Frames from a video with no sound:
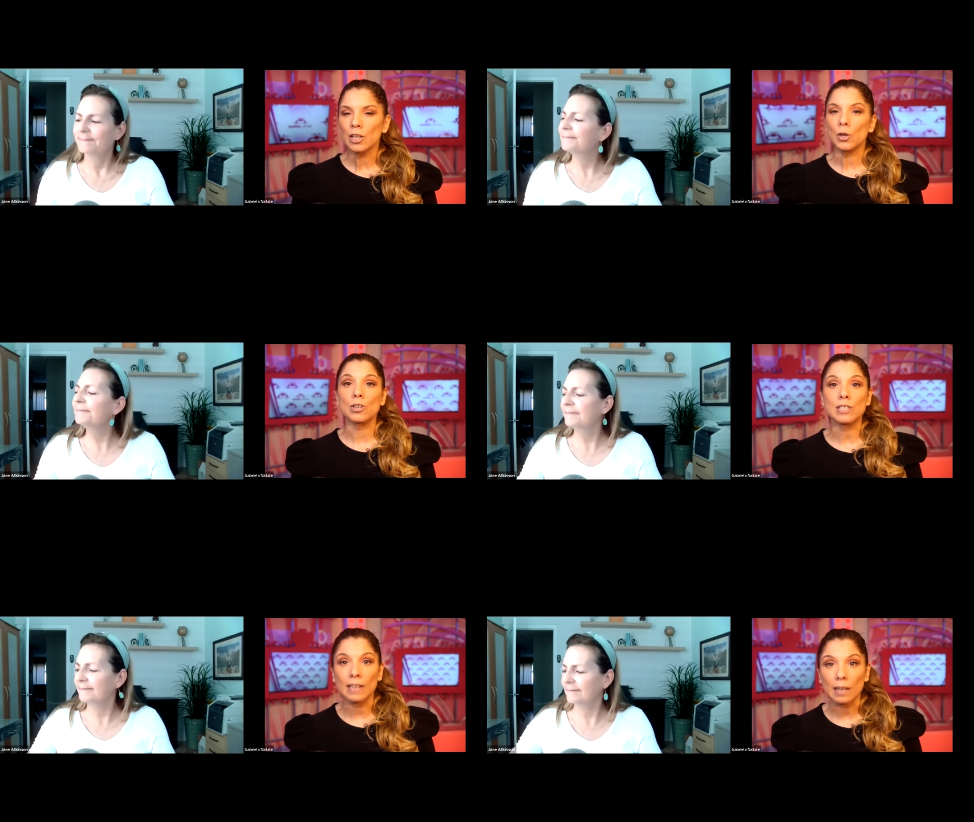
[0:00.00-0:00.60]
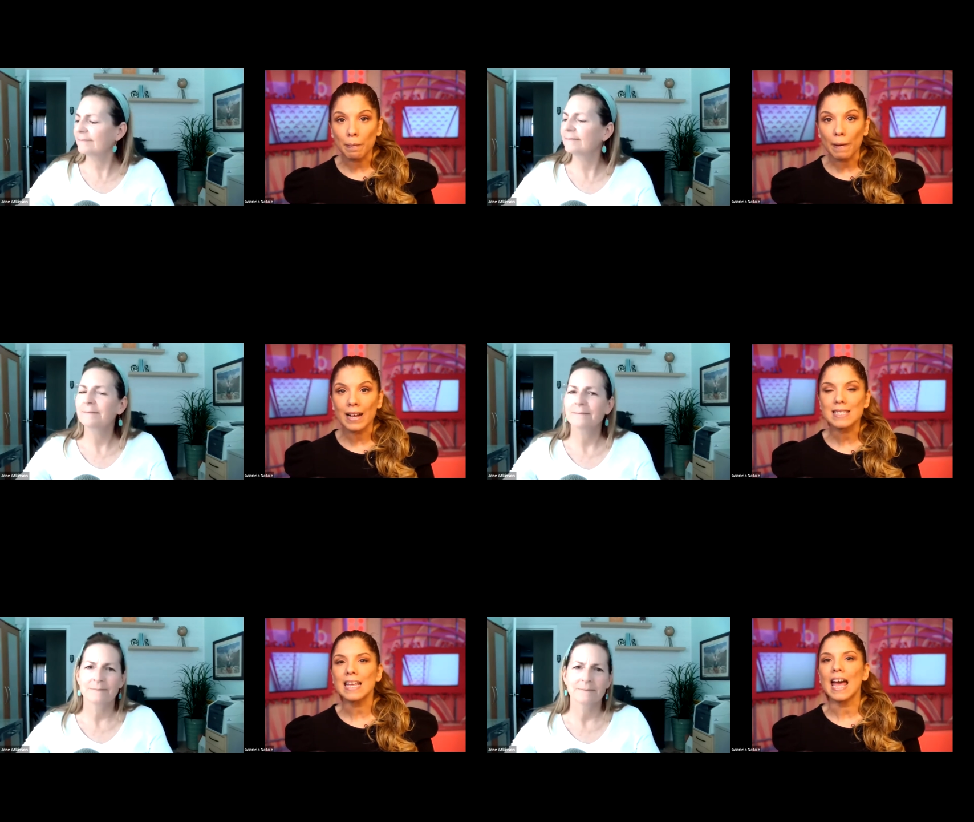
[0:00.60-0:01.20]
Speaker 1: your
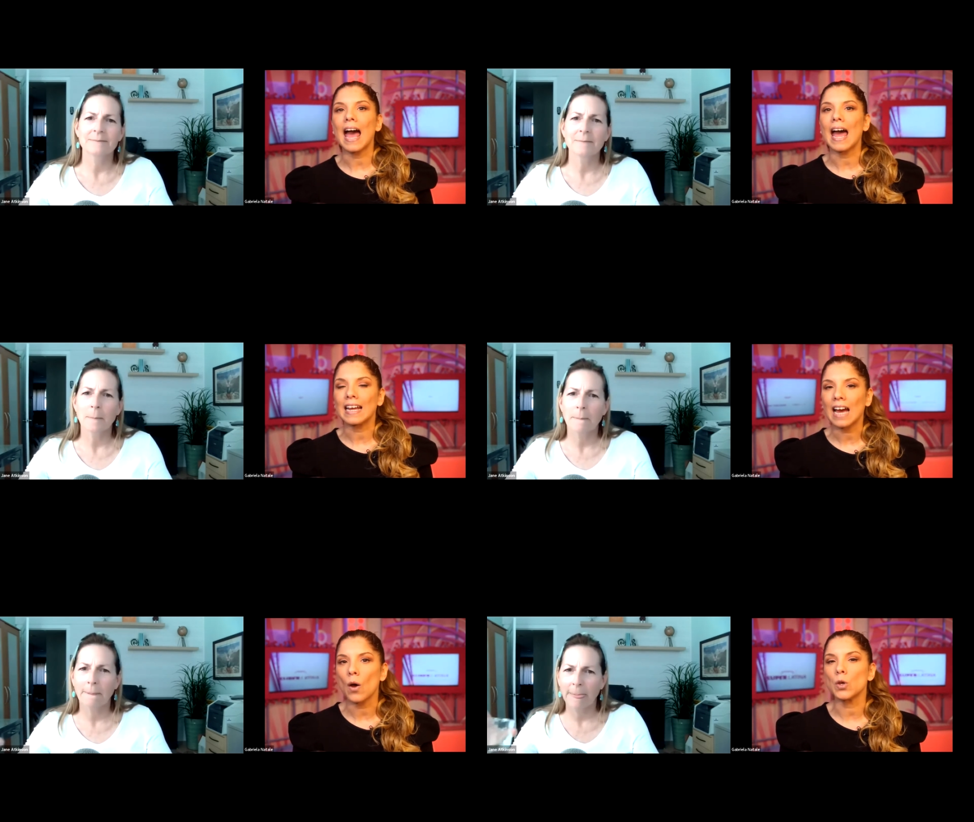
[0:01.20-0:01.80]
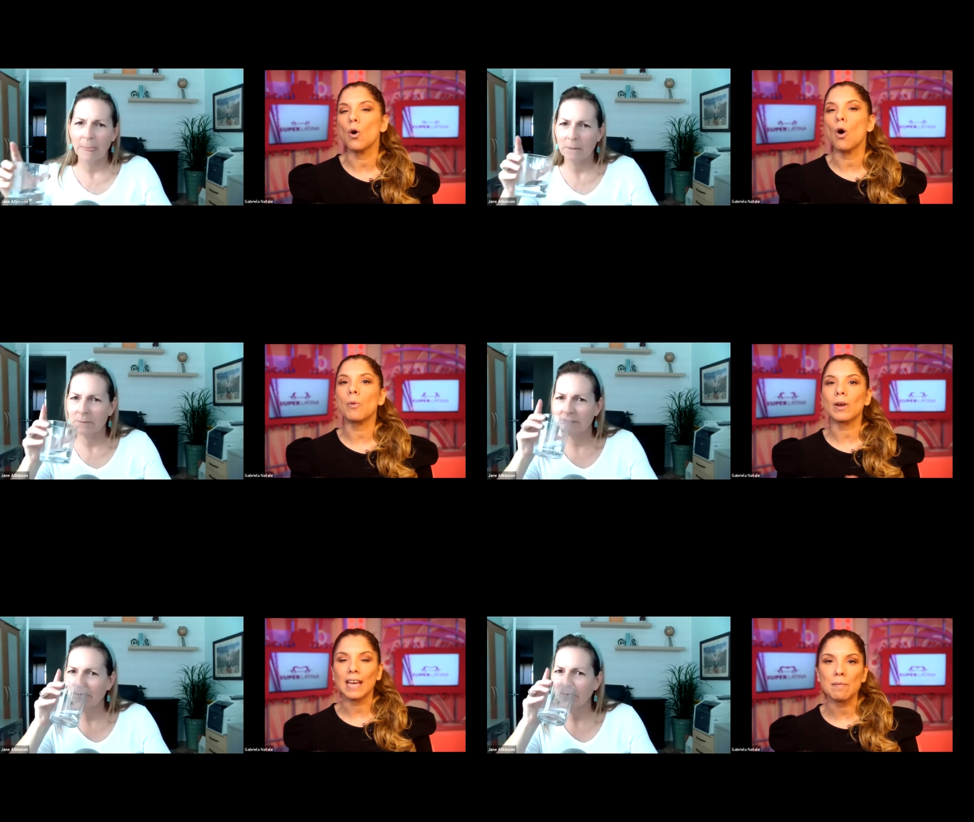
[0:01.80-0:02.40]
setbacks, and how you
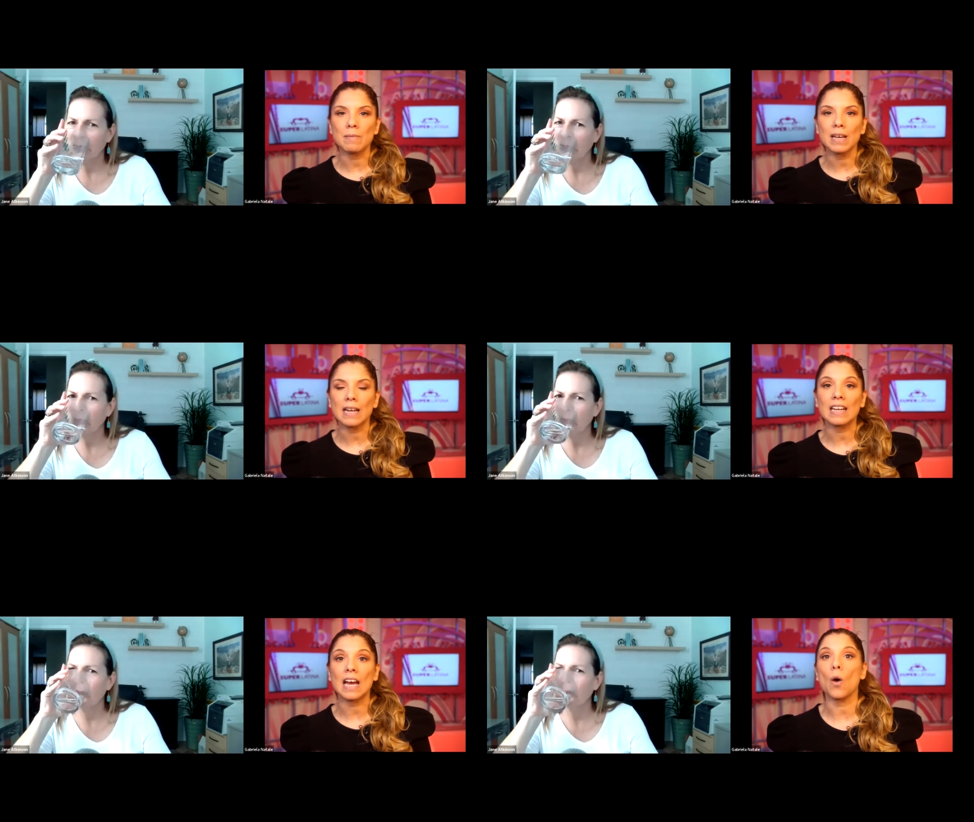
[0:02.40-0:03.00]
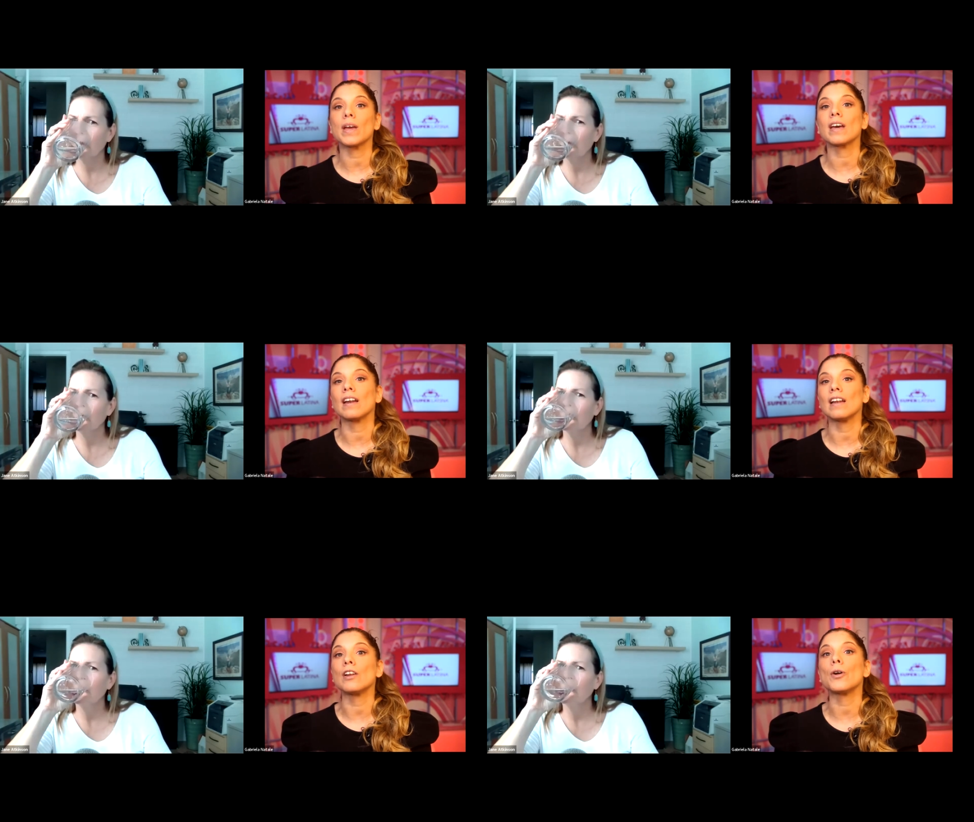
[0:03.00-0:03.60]
overcame it and how we
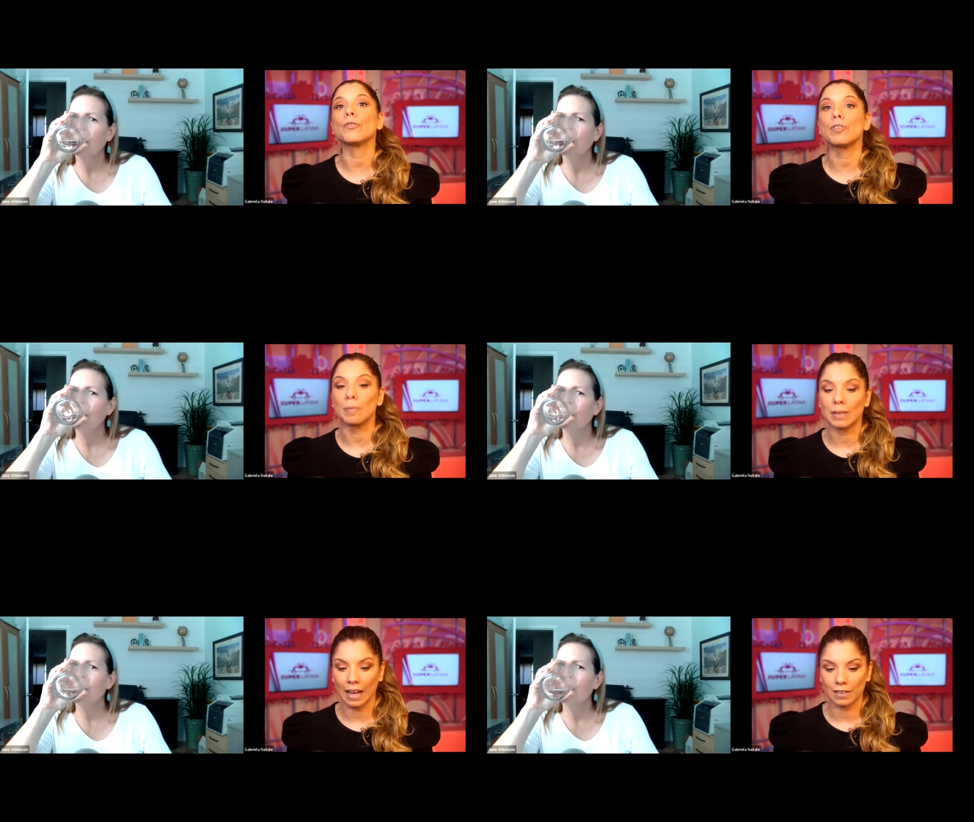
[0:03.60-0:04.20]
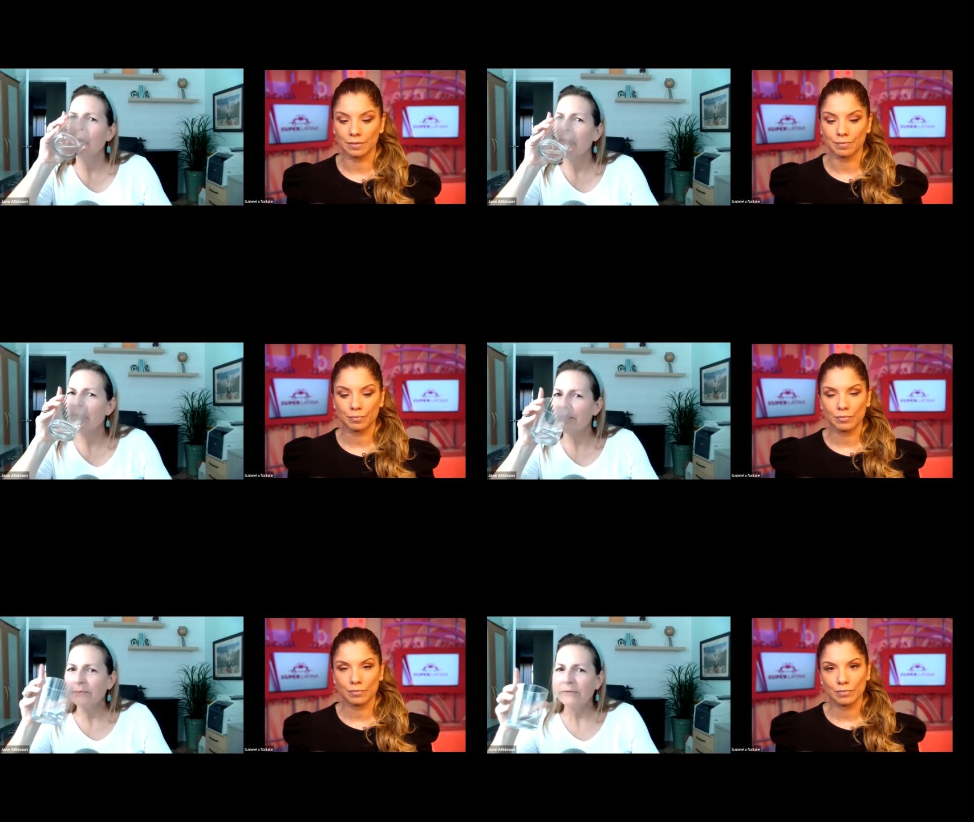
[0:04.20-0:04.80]
can learn from that.
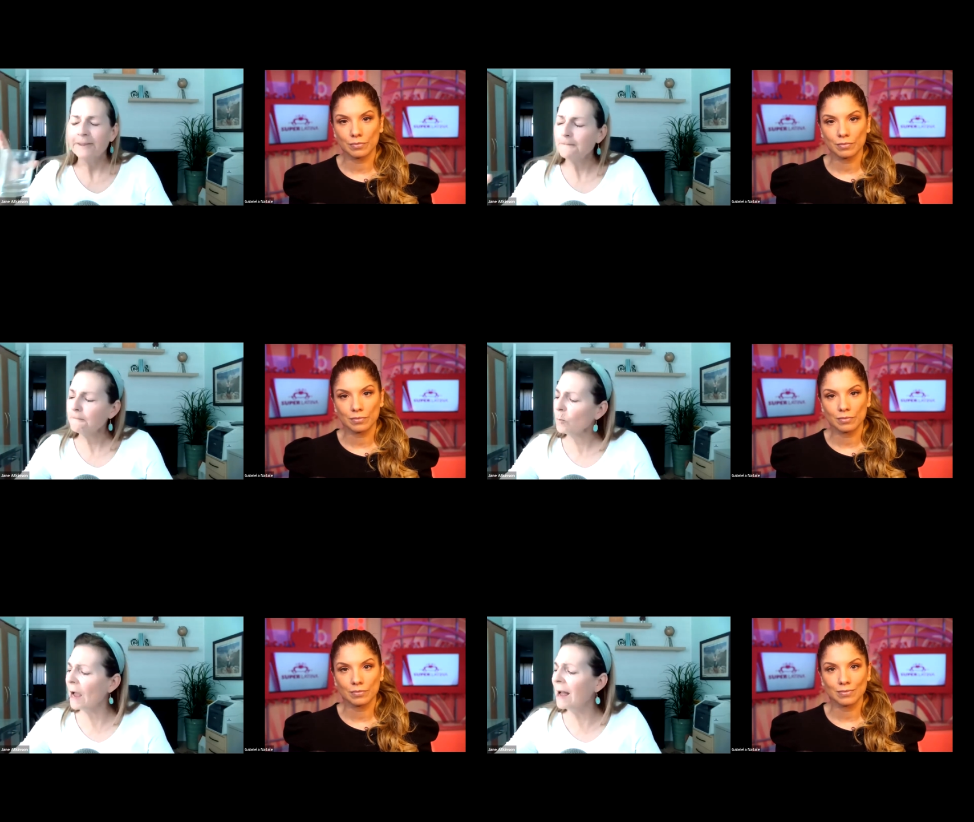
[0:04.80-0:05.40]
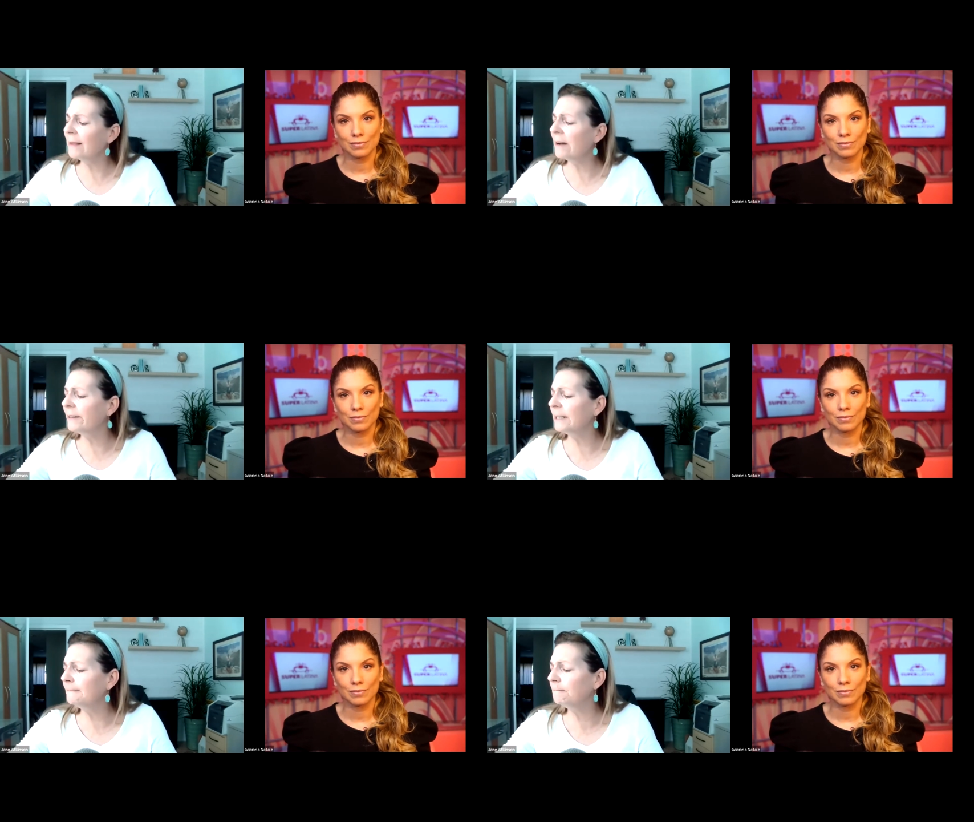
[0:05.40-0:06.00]
Speaker 2: I
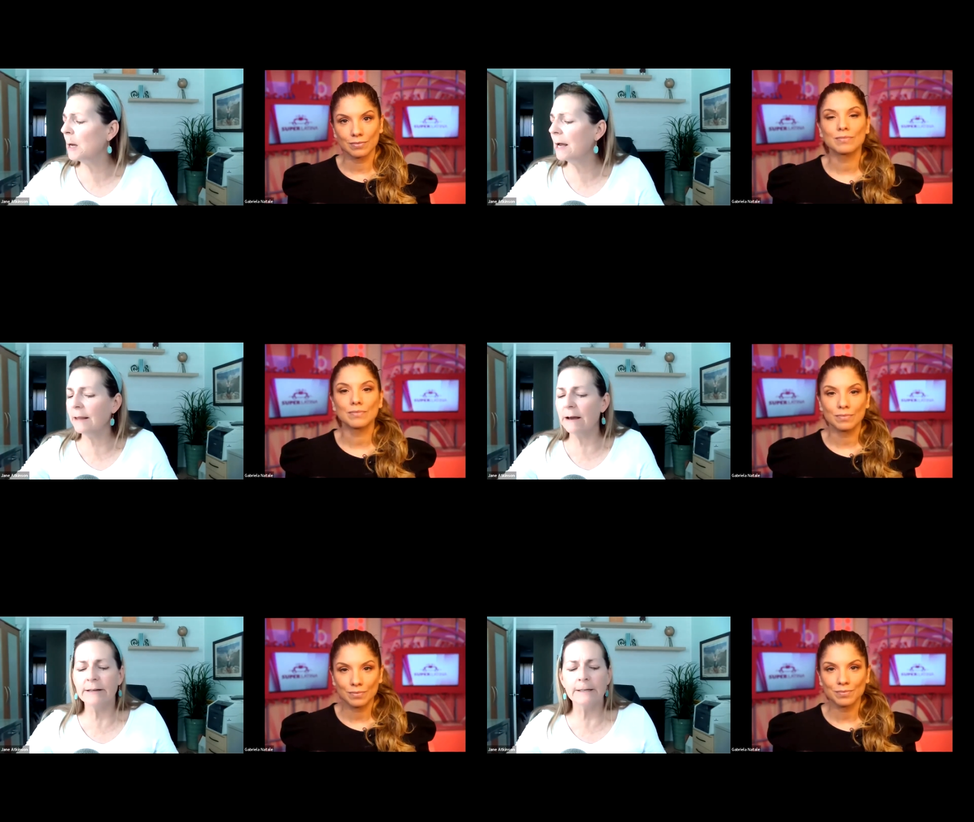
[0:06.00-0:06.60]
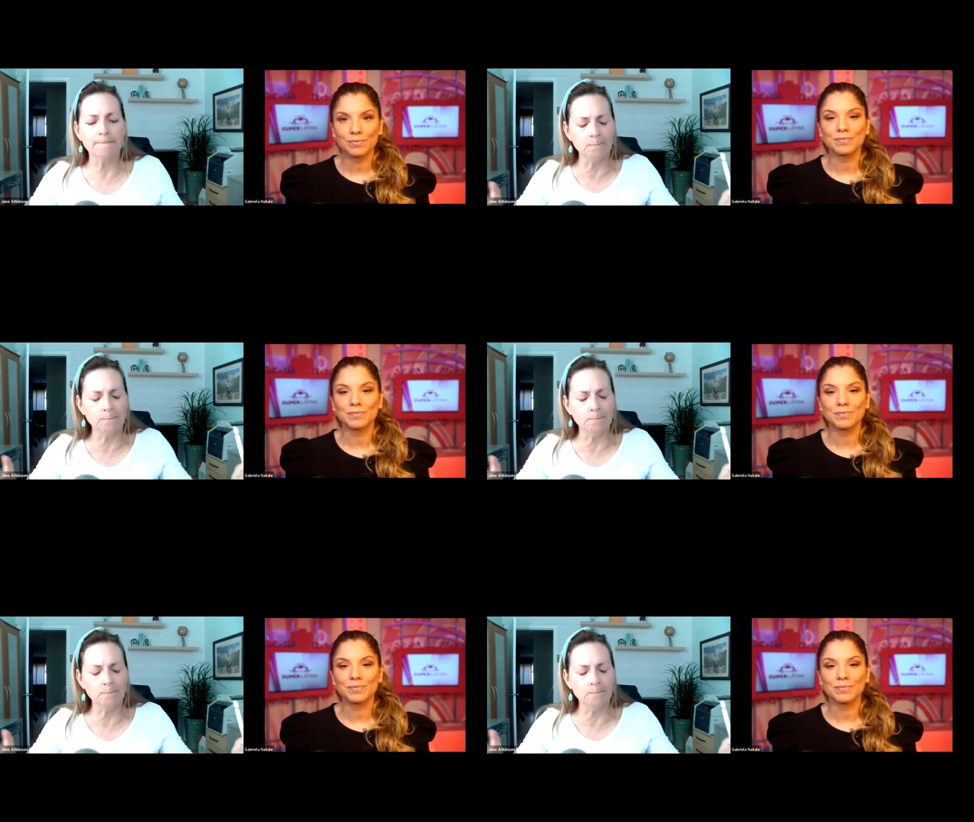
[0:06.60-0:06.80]
love it. I love it.